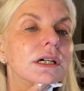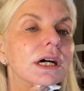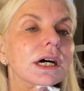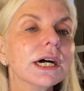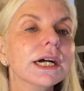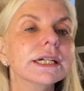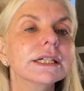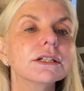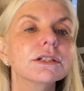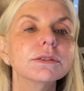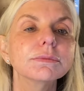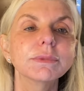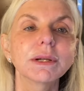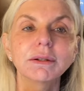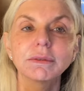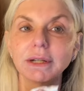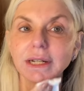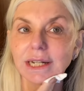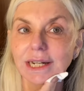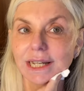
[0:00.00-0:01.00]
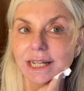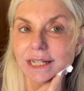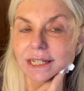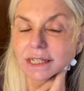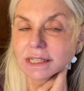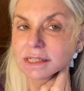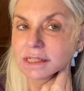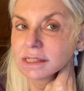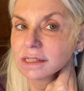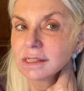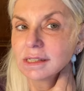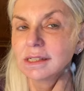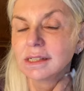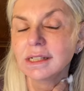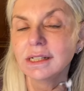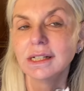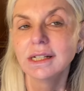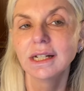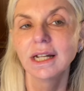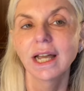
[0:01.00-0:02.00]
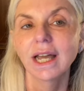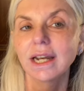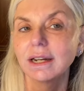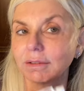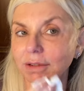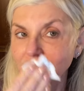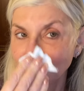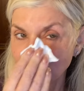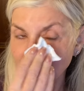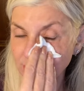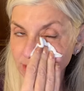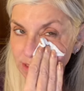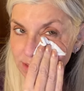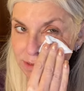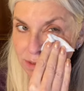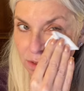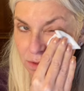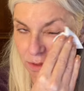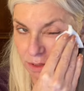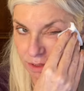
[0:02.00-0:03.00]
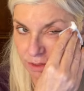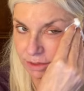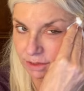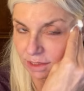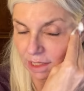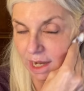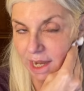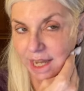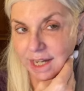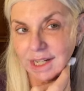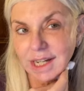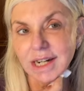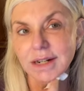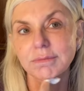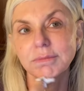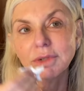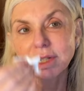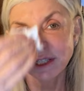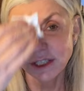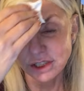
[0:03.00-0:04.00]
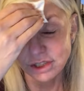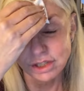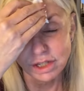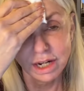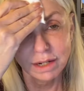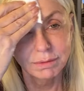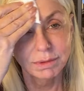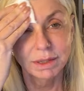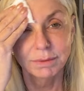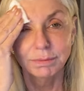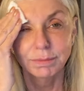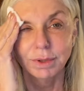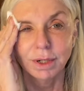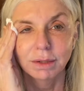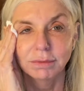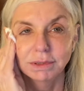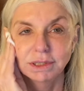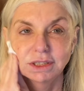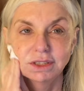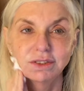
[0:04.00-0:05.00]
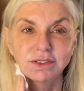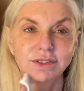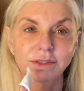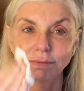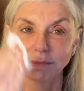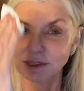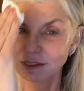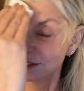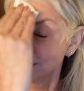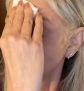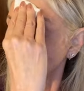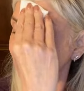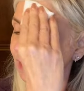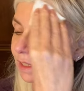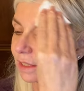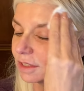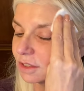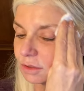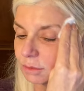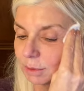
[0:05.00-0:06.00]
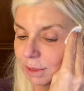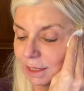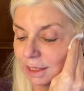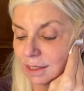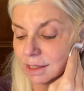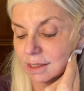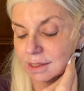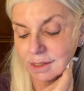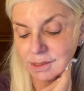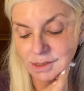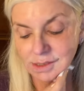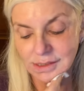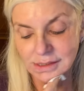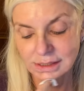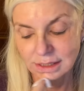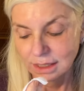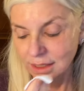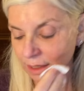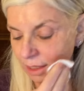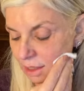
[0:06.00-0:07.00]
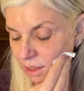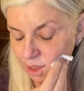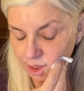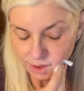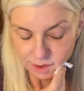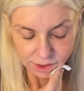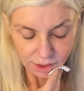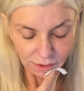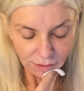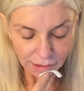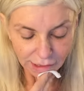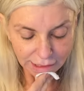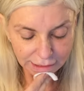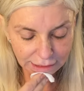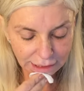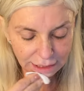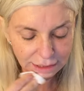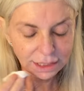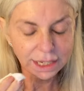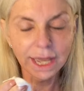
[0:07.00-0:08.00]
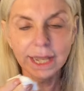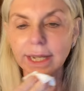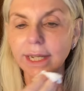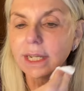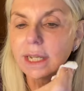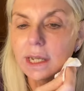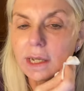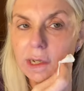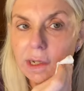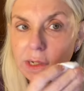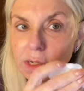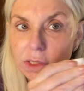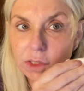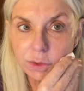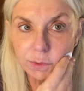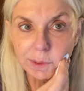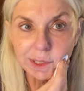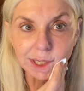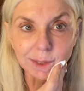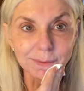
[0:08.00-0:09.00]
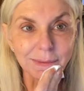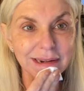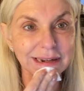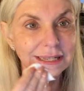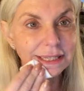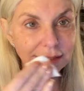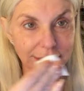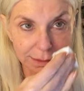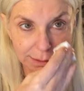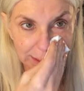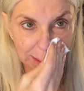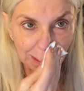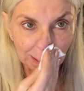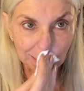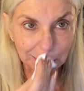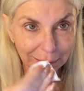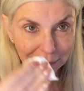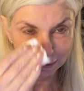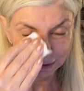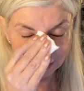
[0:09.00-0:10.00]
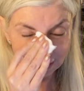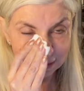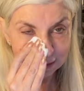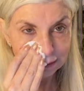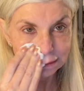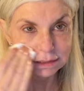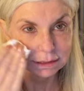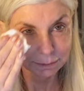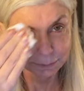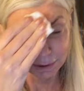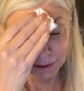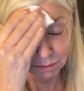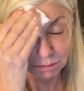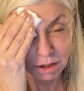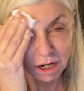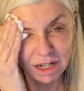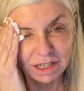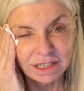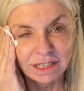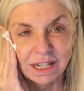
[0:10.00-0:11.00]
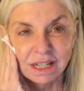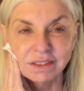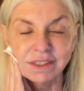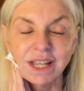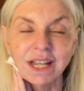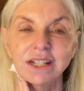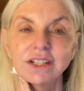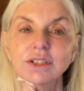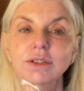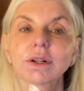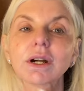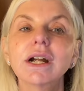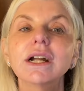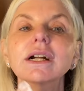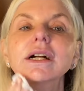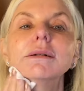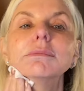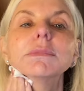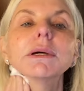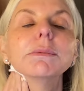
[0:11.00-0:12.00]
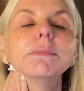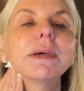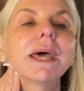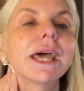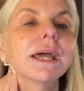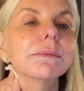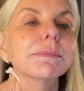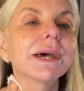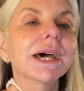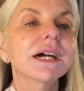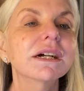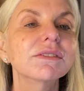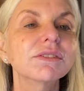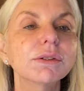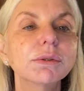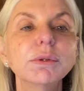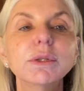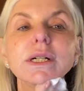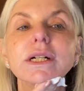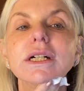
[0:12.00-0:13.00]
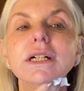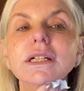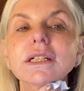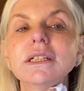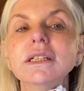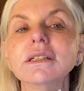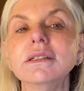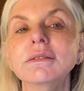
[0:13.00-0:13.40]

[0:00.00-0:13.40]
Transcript: I used my Retin-A. Anyways, I just noticed I got a moisture. I'm going to probably do some slugging this week. So I got like 20 minutes to be walking out that door. I got my bag packed for work.